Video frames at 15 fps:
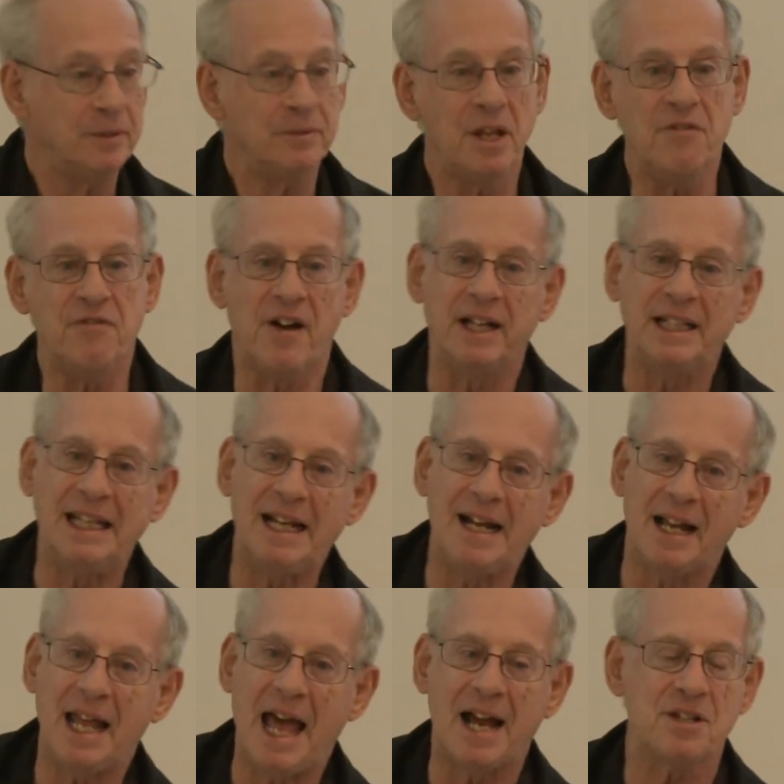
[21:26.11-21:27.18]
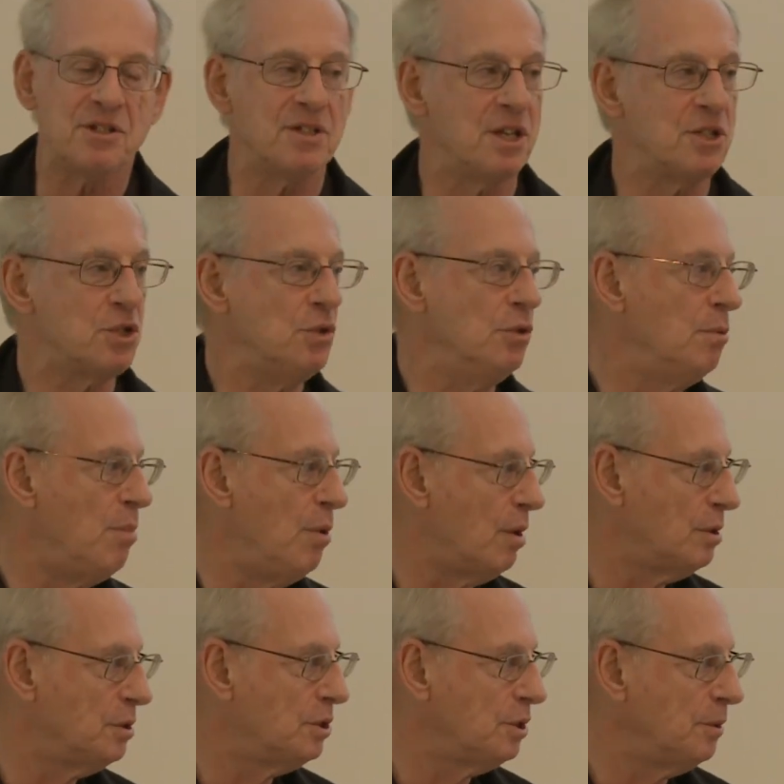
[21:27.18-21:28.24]
He finally got access to
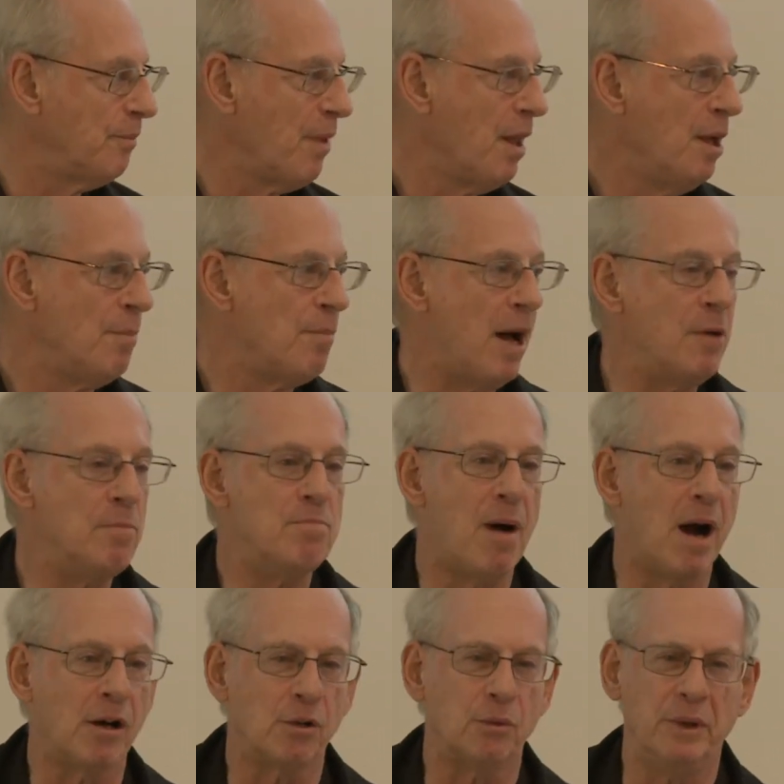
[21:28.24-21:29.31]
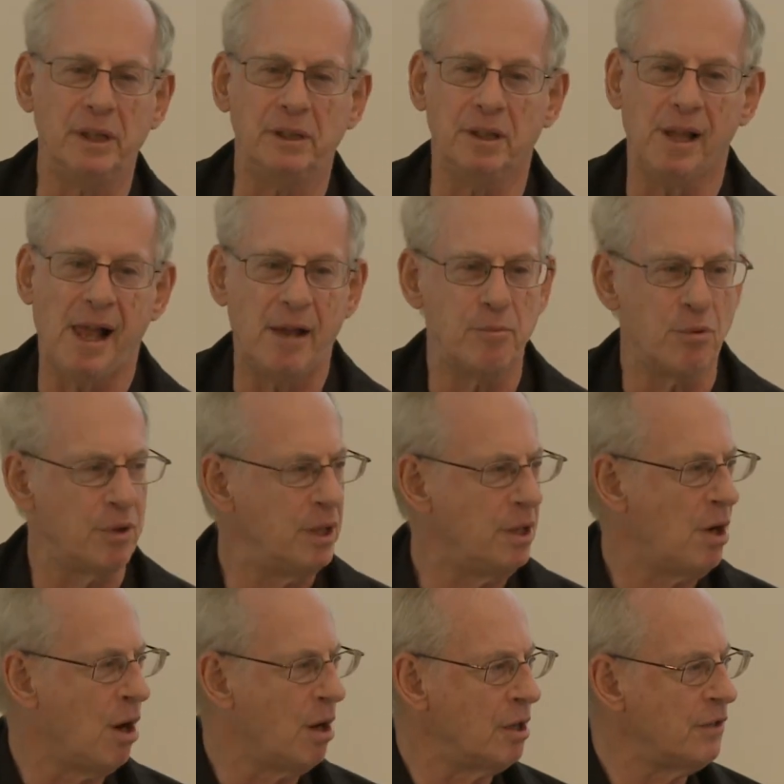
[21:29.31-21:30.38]
books by borrowing a library
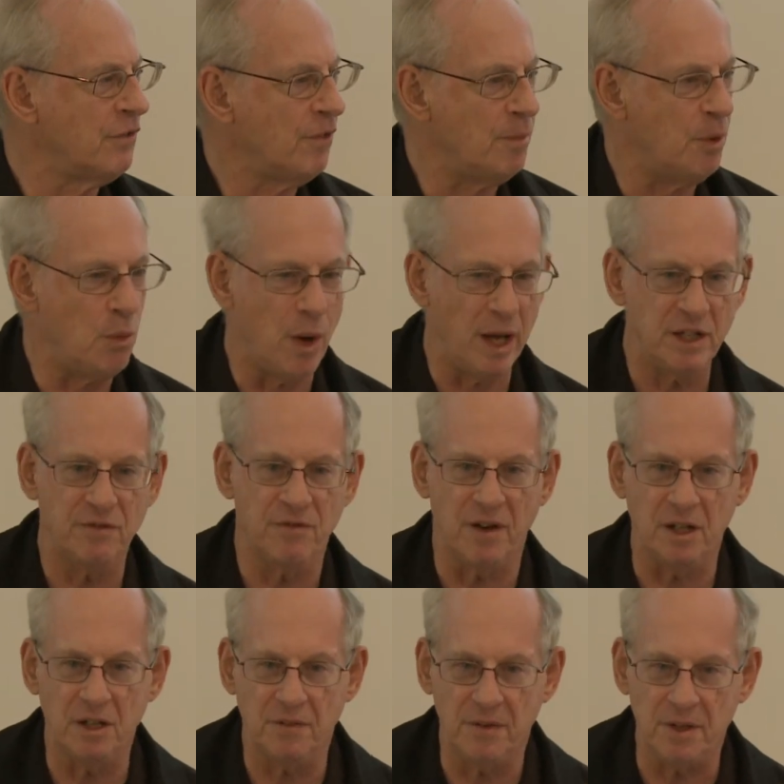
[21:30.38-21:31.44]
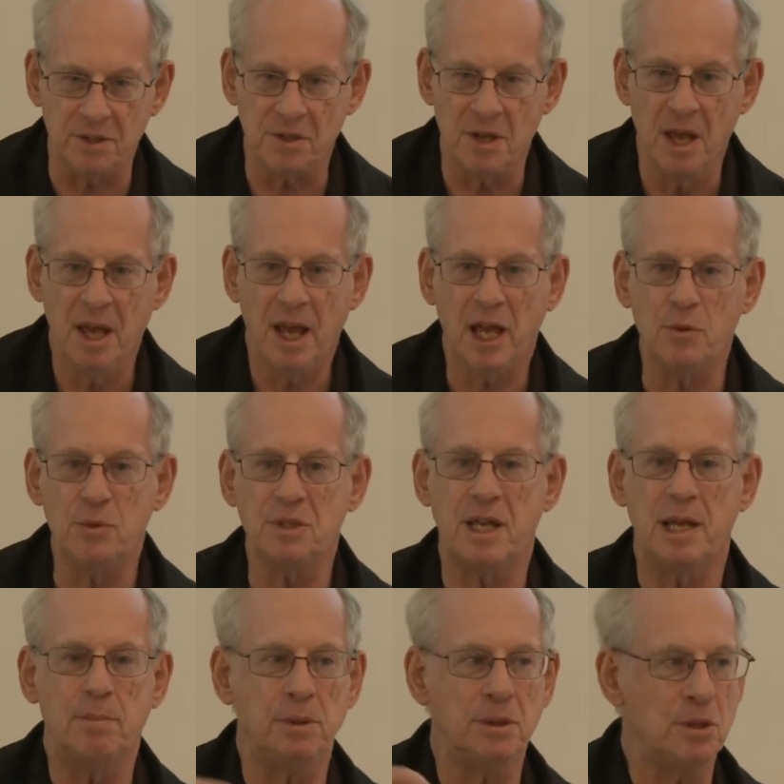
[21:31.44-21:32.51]
card from a white friend of his and was
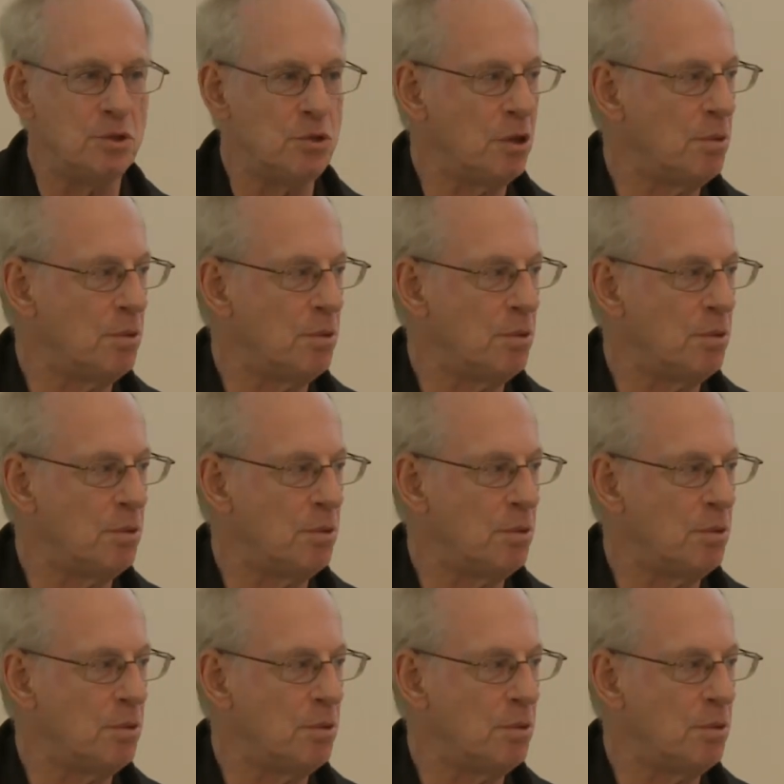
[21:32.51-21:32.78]
able to